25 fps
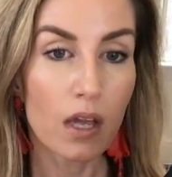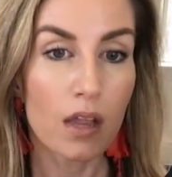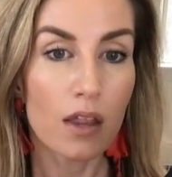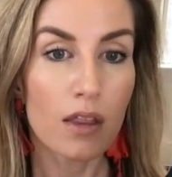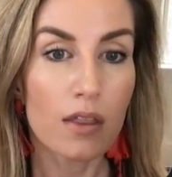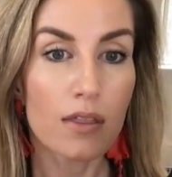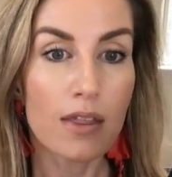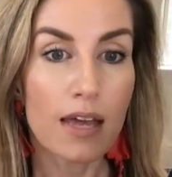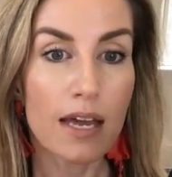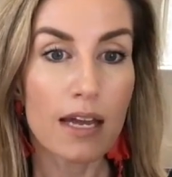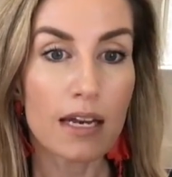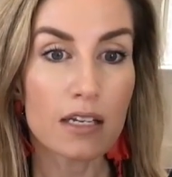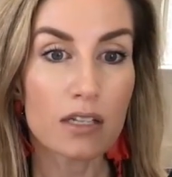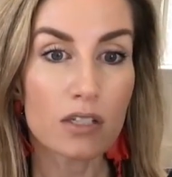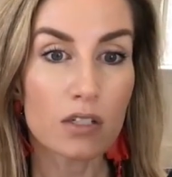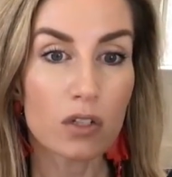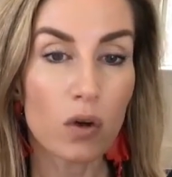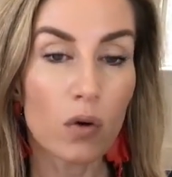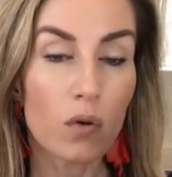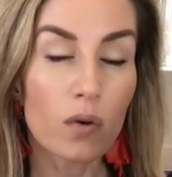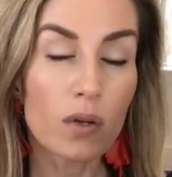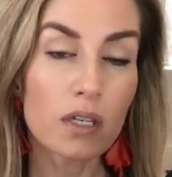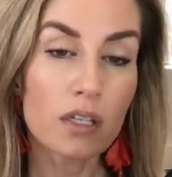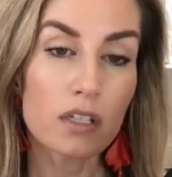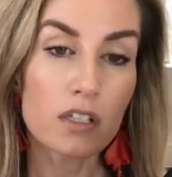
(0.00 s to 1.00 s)
that is
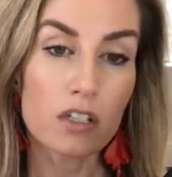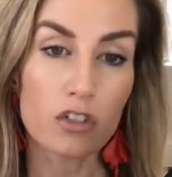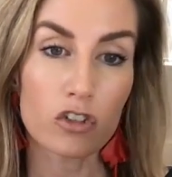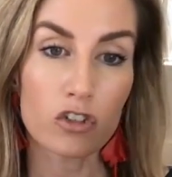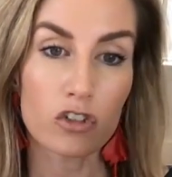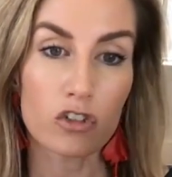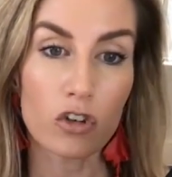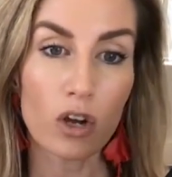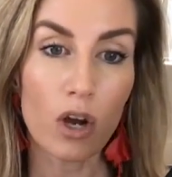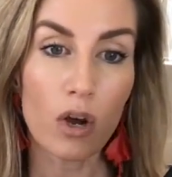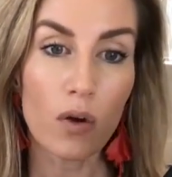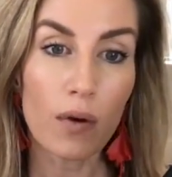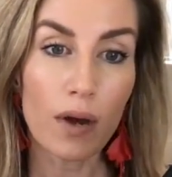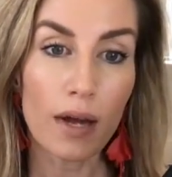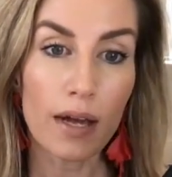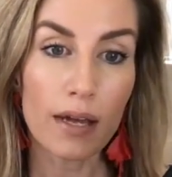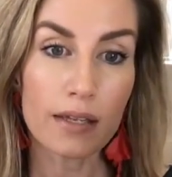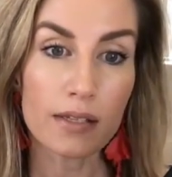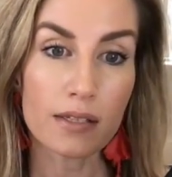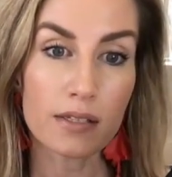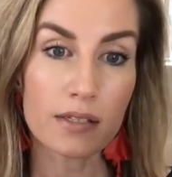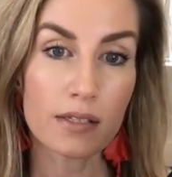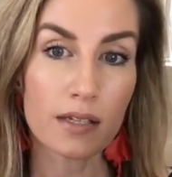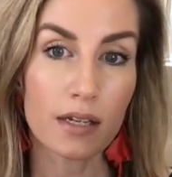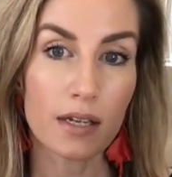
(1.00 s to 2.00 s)
going to show
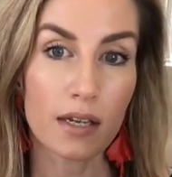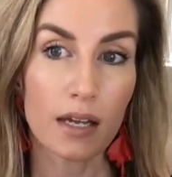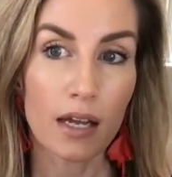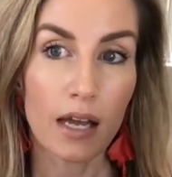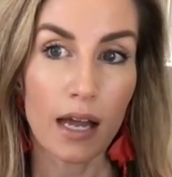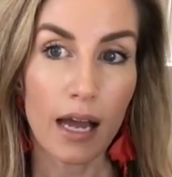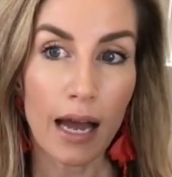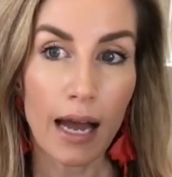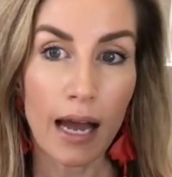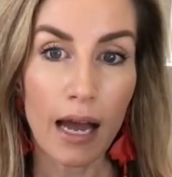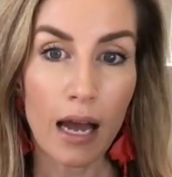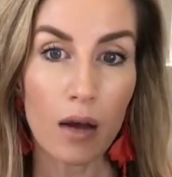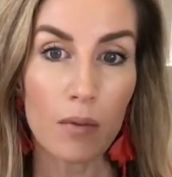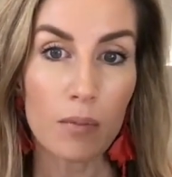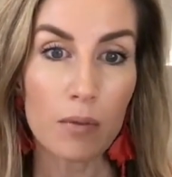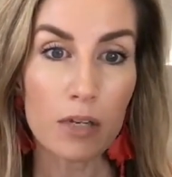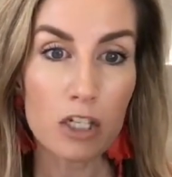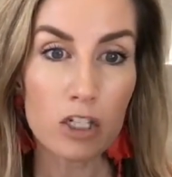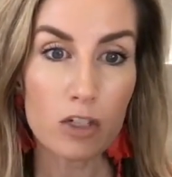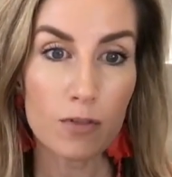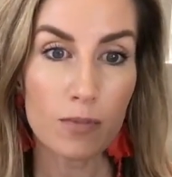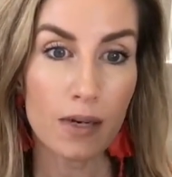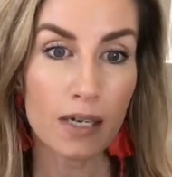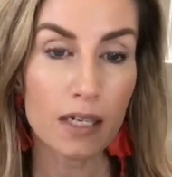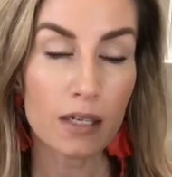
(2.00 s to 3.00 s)
us how
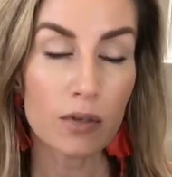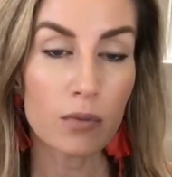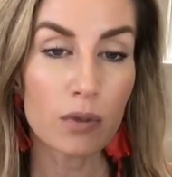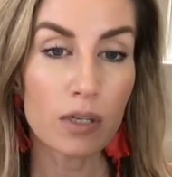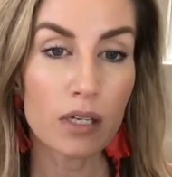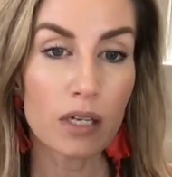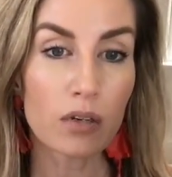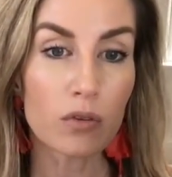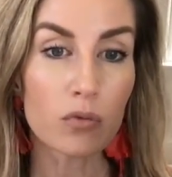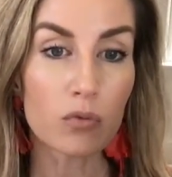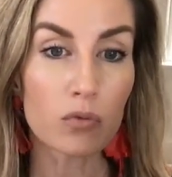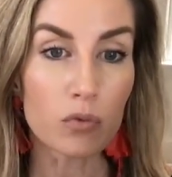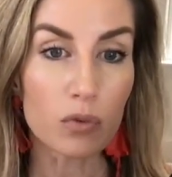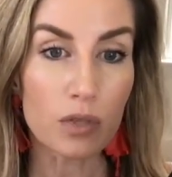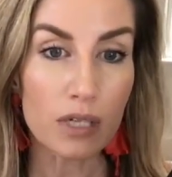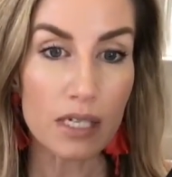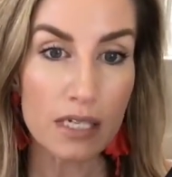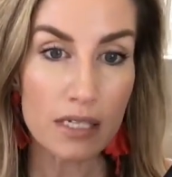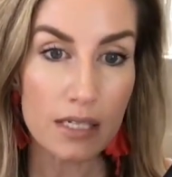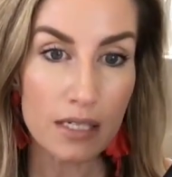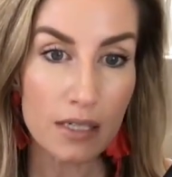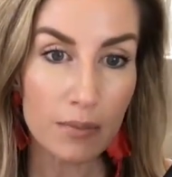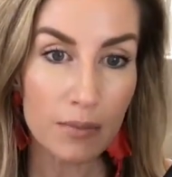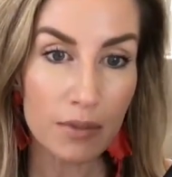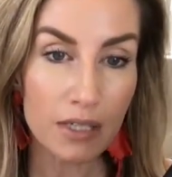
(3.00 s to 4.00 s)
much money we can
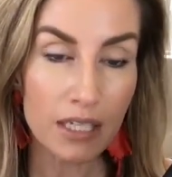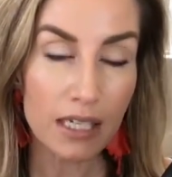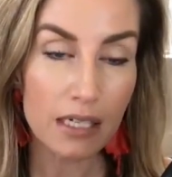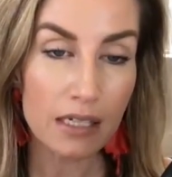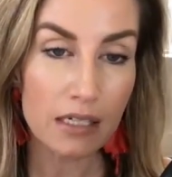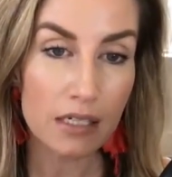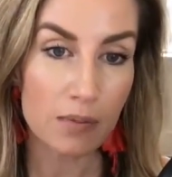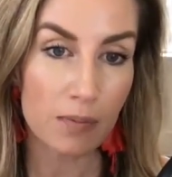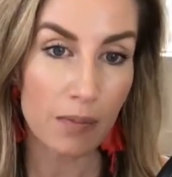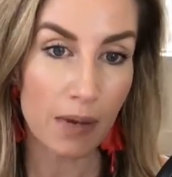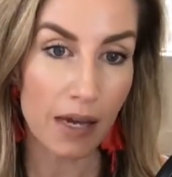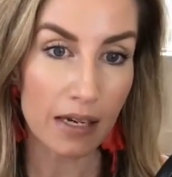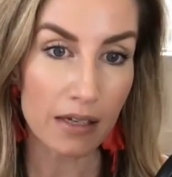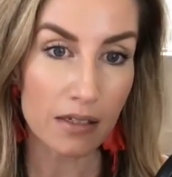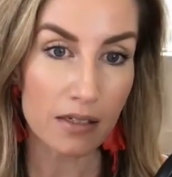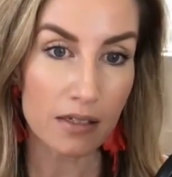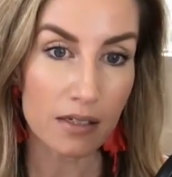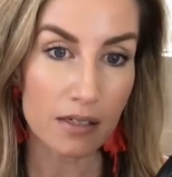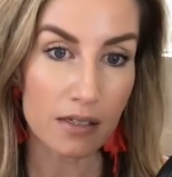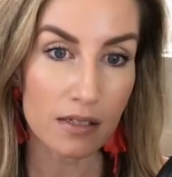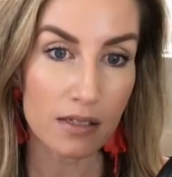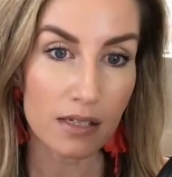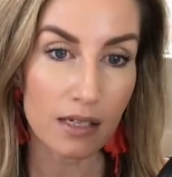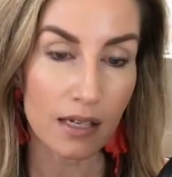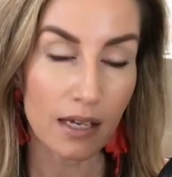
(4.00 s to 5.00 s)
reasonably
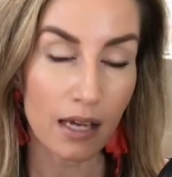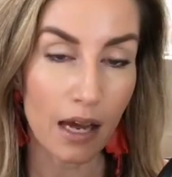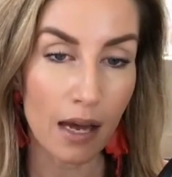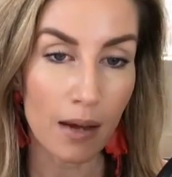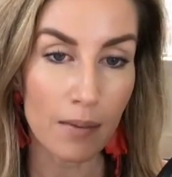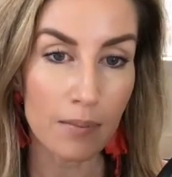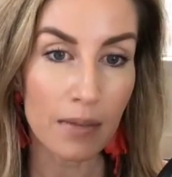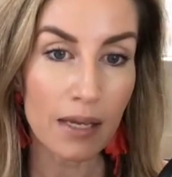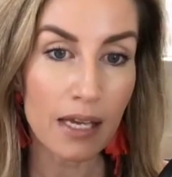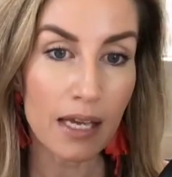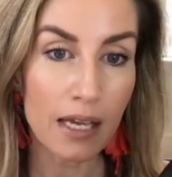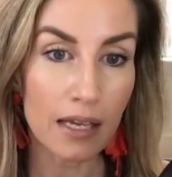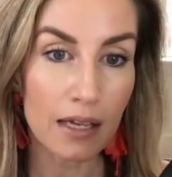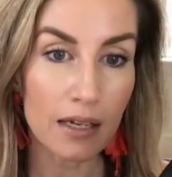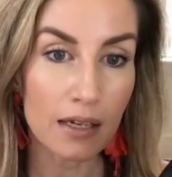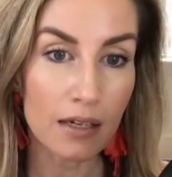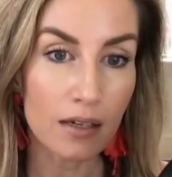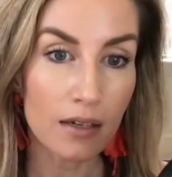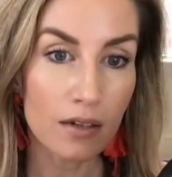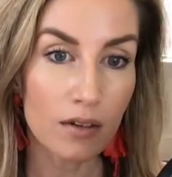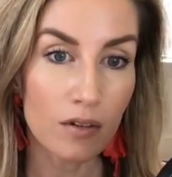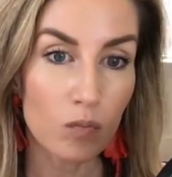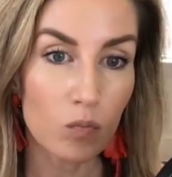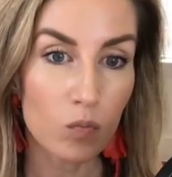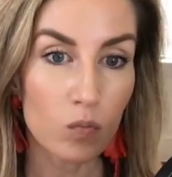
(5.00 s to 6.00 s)
expect to come
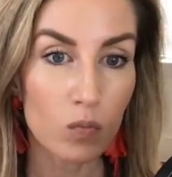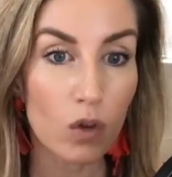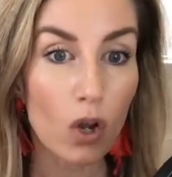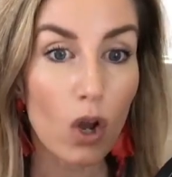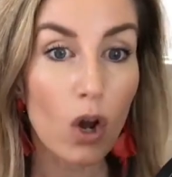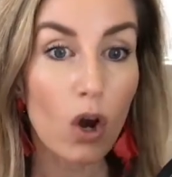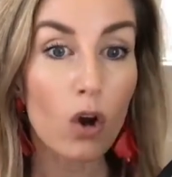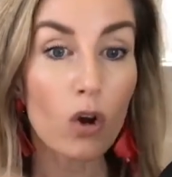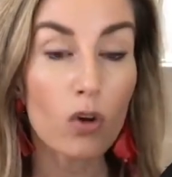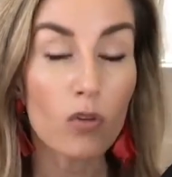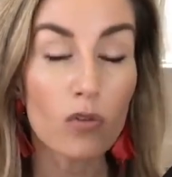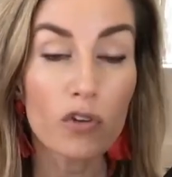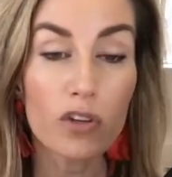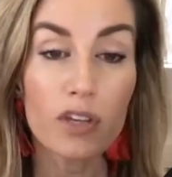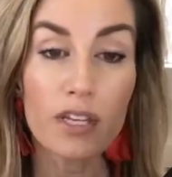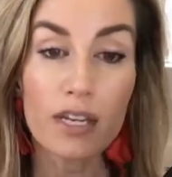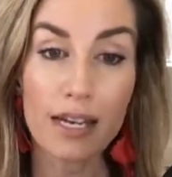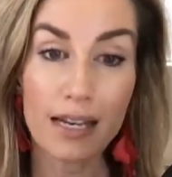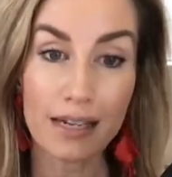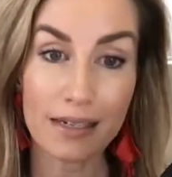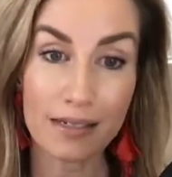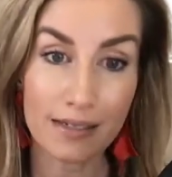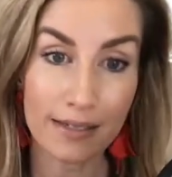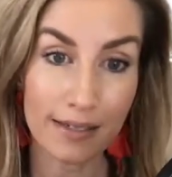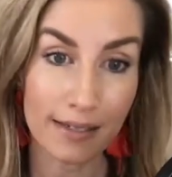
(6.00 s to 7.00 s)
in over the
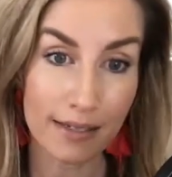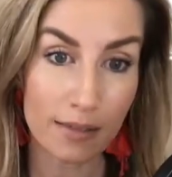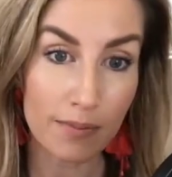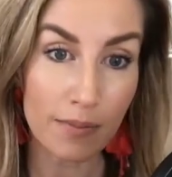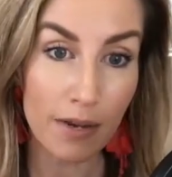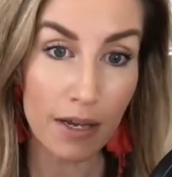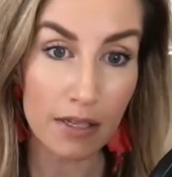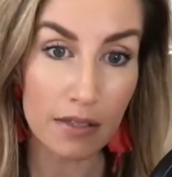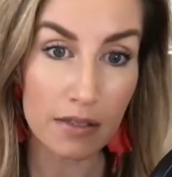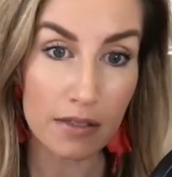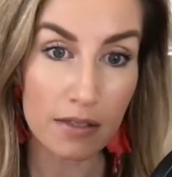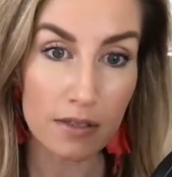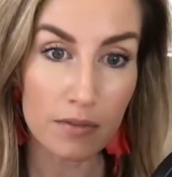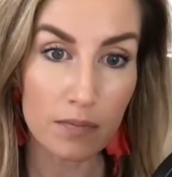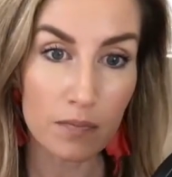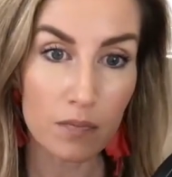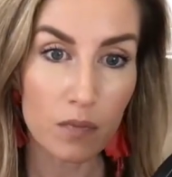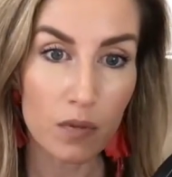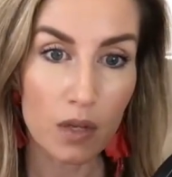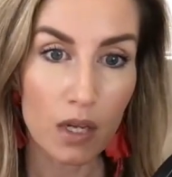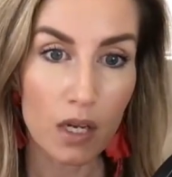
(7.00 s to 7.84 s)
next 6 months.